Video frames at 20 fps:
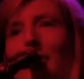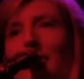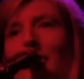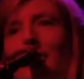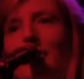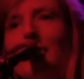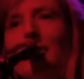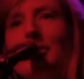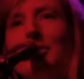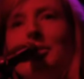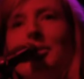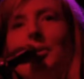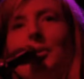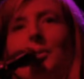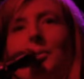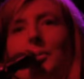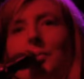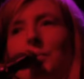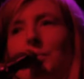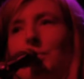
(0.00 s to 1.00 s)
Tyrone?
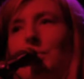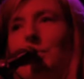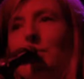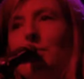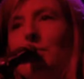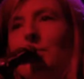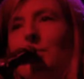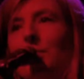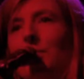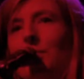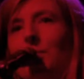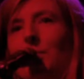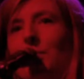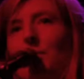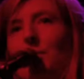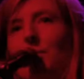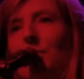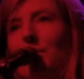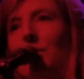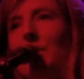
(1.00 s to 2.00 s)

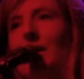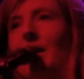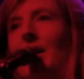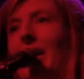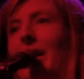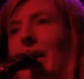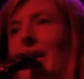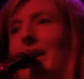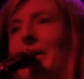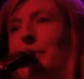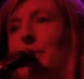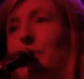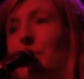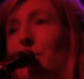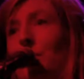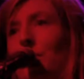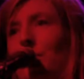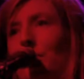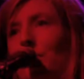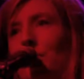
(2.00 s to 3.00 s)
Ooh, can I get a little
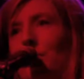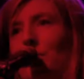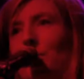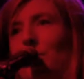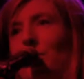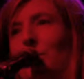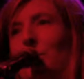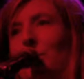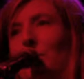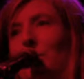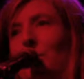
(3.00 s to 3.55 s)
ooh?